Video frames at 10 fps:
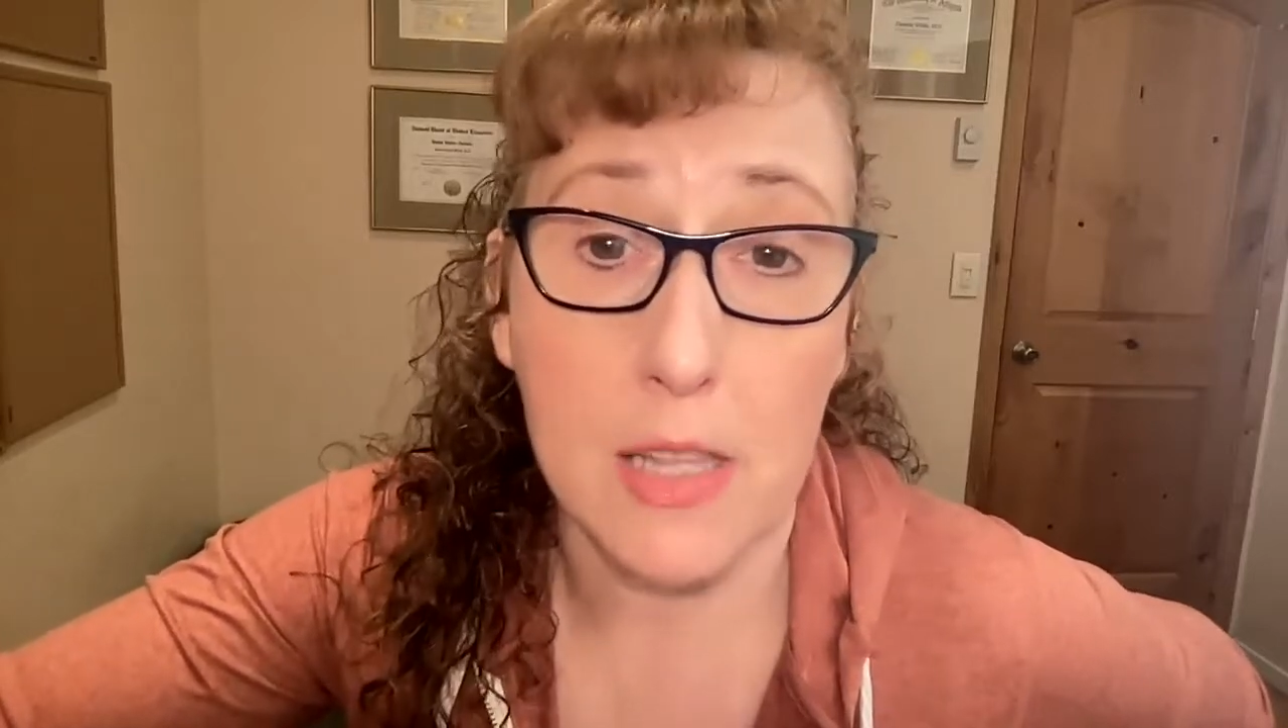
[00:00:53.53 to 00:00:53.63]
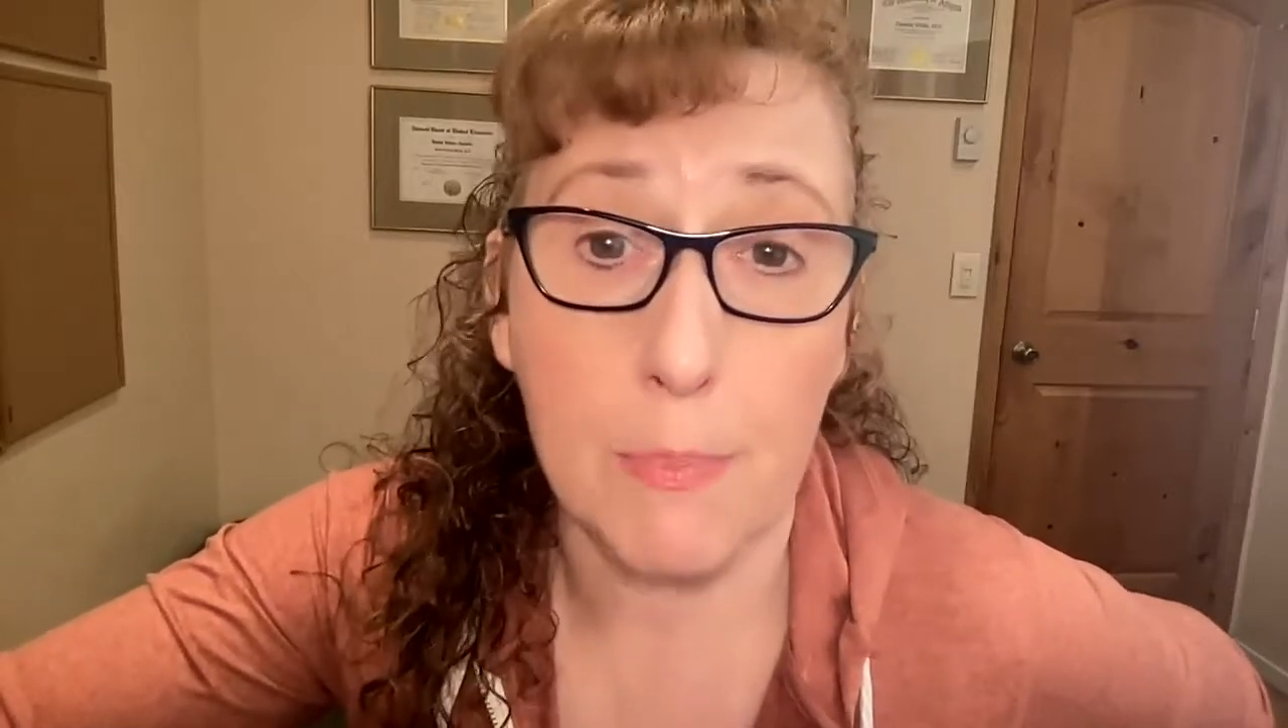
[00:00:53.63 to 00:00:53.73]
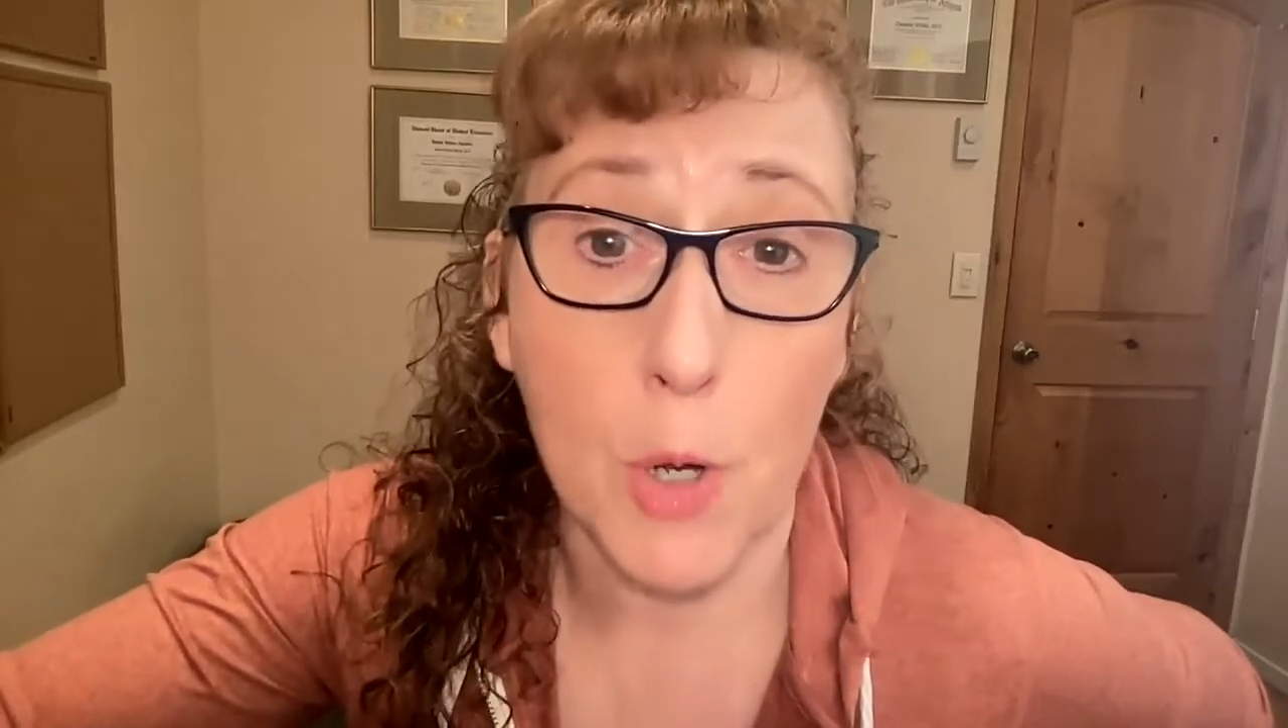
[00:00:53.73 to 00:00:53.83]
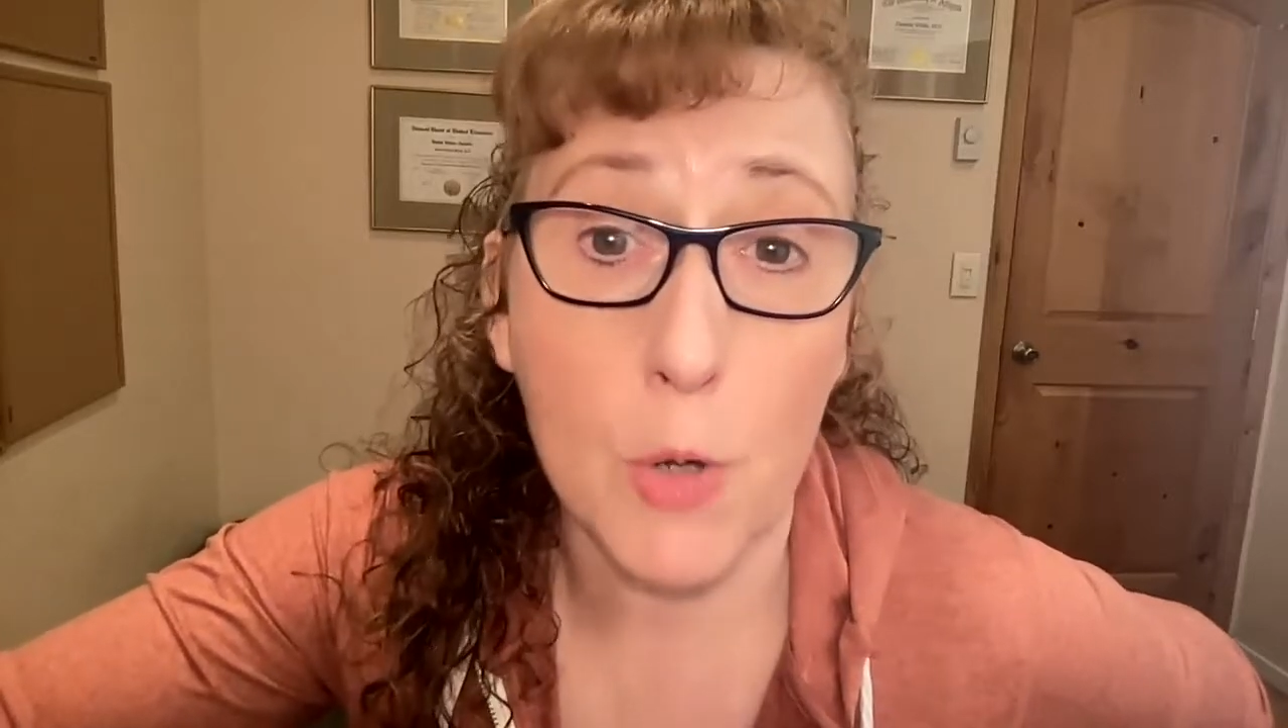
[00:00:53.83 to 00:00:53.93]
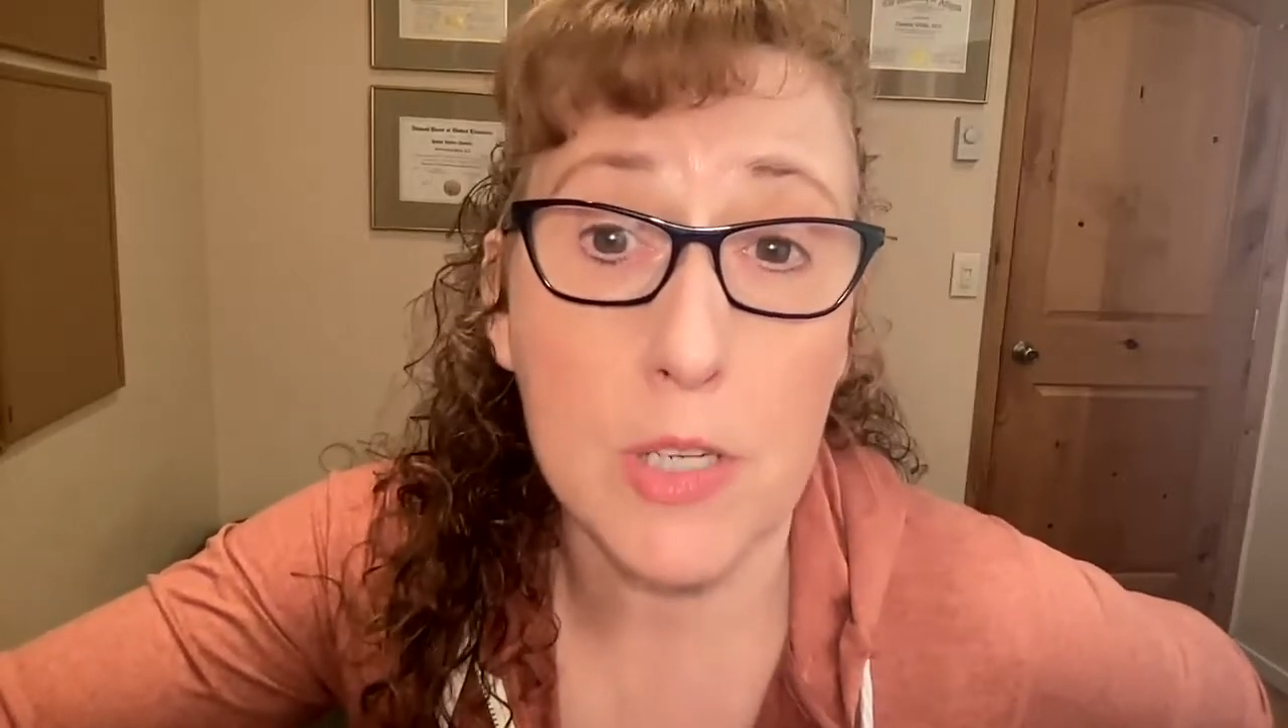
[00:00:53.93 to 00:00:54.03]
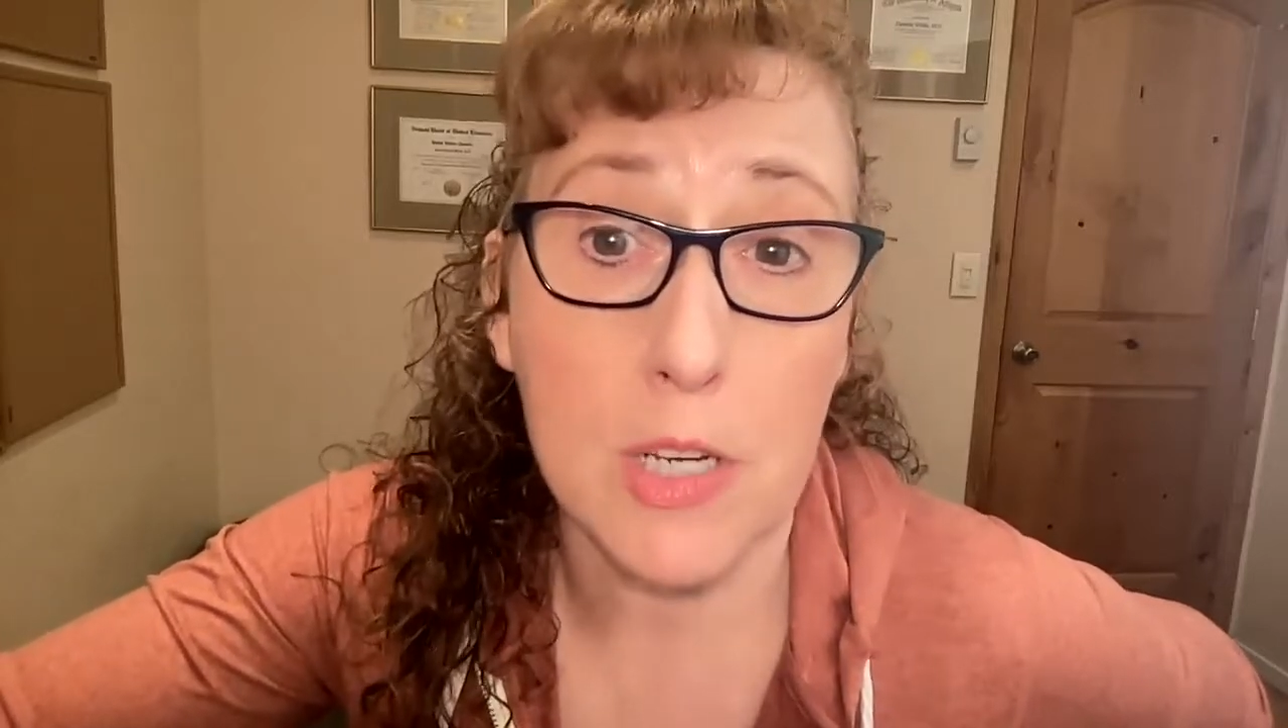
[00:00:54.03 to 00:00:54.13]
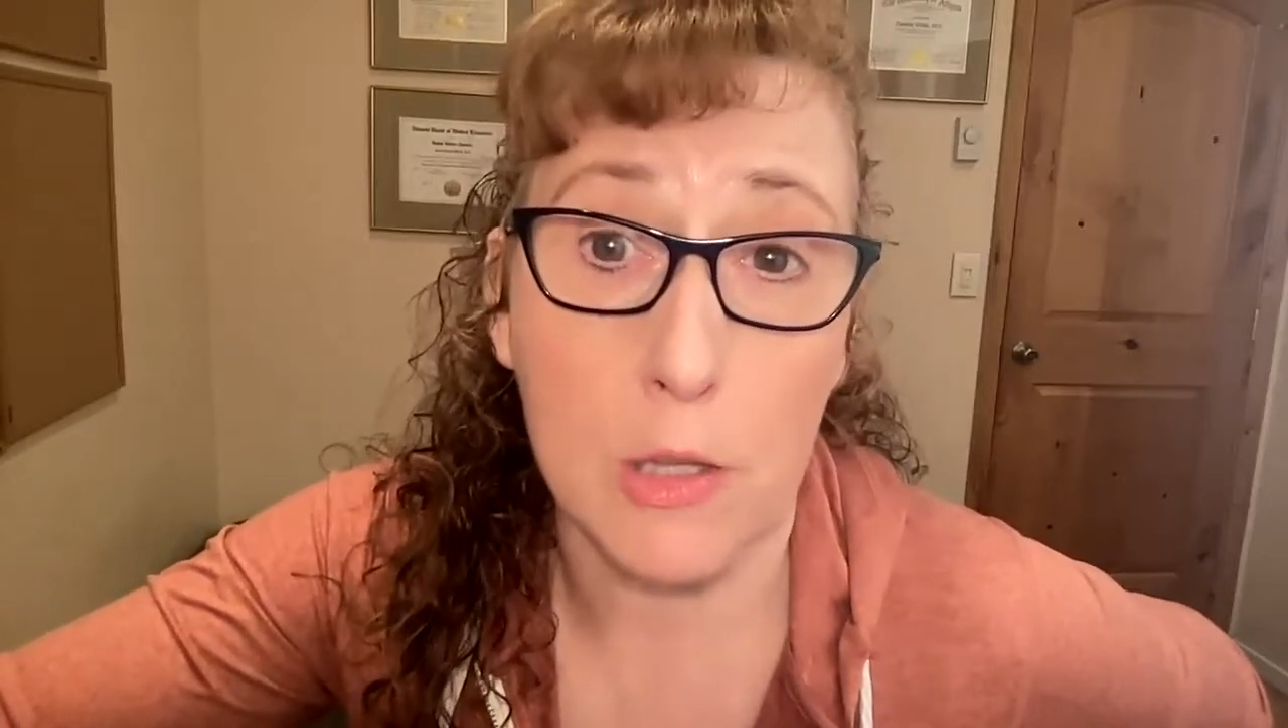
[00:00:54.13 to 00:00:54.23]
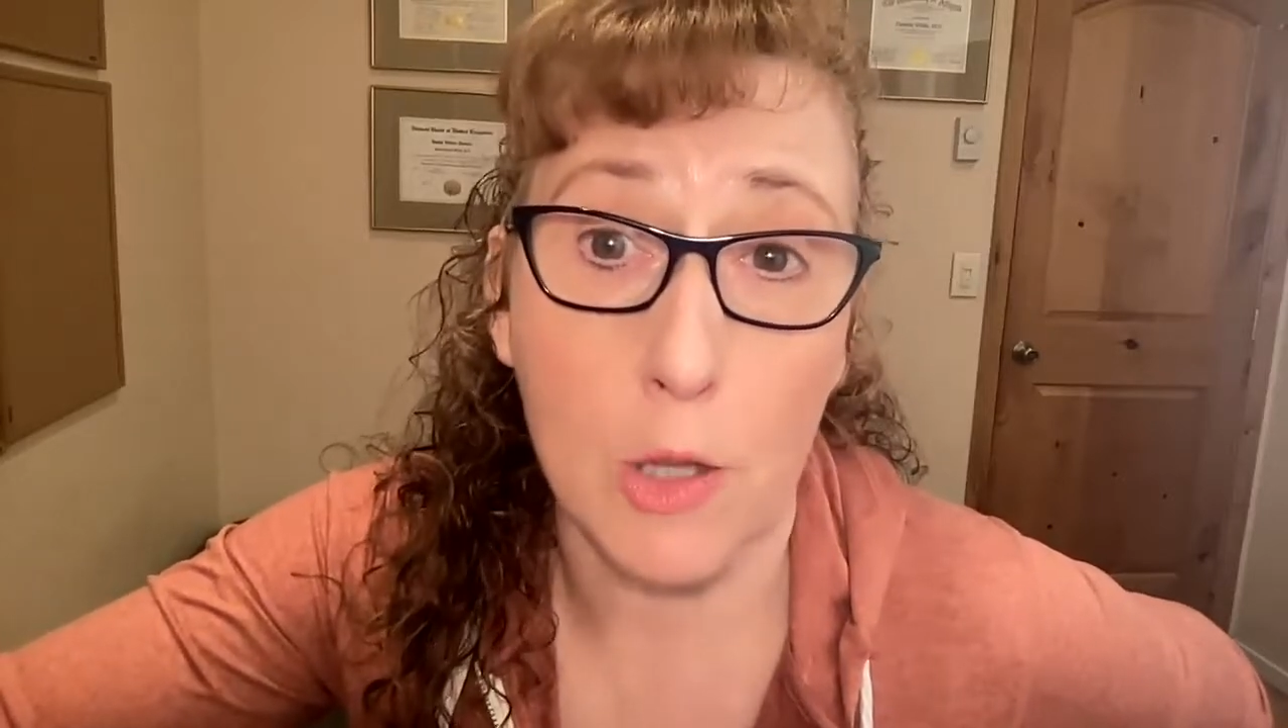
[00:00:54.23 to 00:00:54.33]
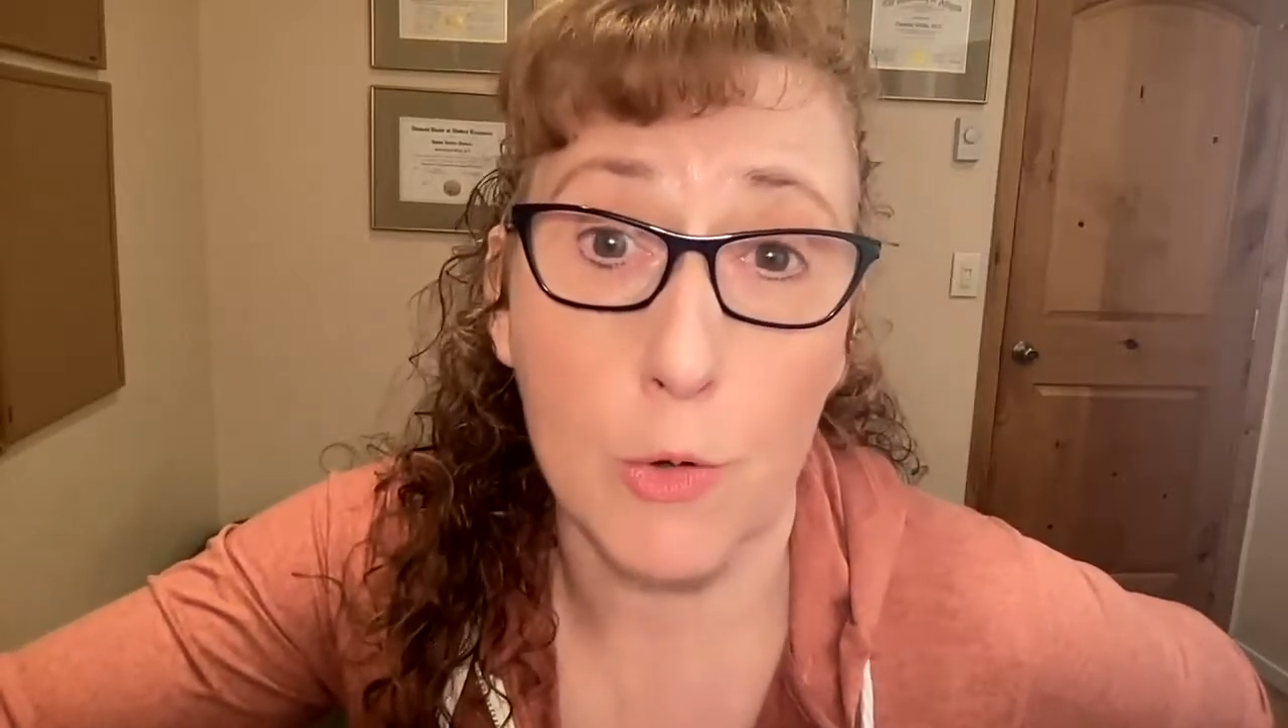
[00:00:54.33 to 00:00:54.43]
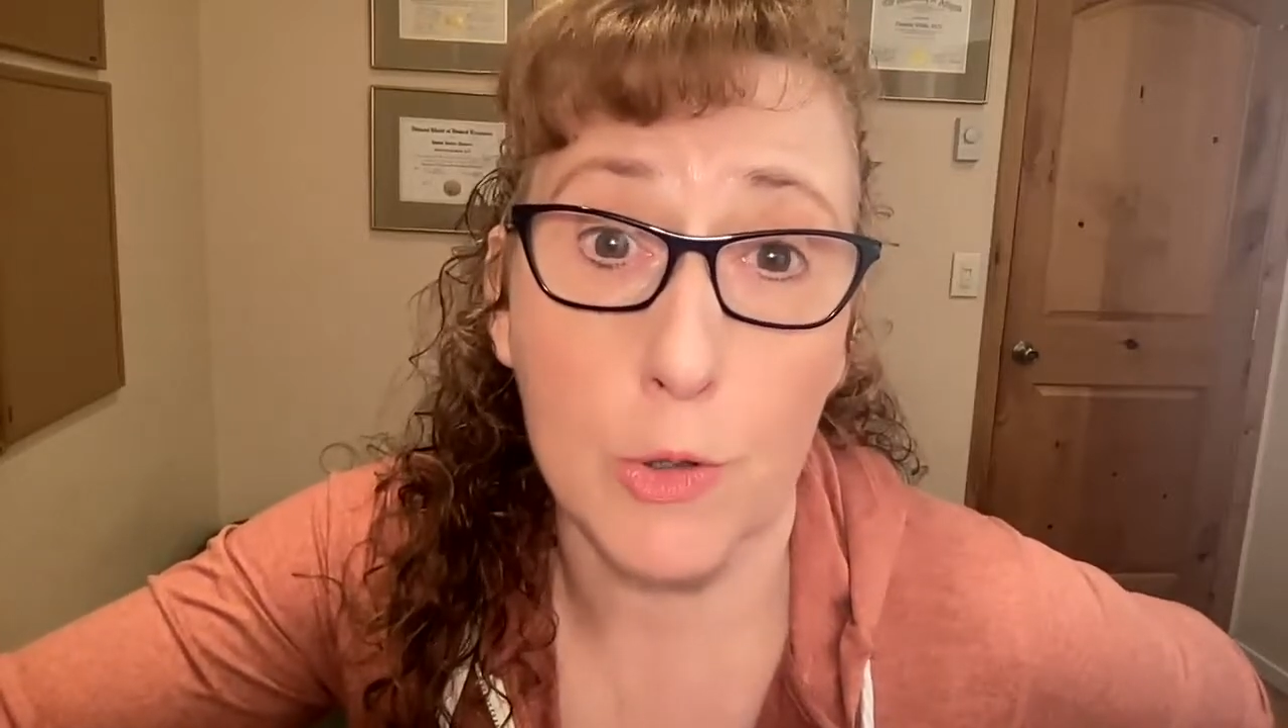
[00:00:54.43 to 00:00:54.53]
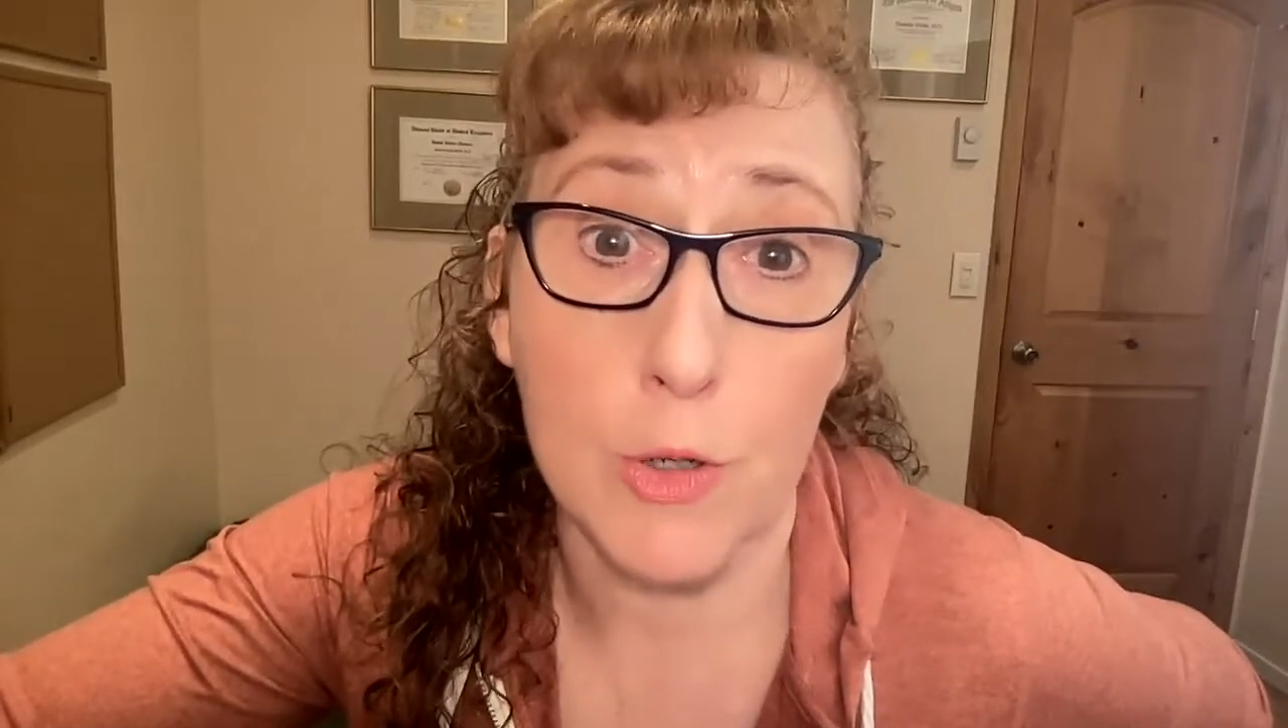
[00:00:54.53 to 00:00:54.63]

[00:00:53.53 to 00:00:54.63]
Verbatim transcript: and then posted in local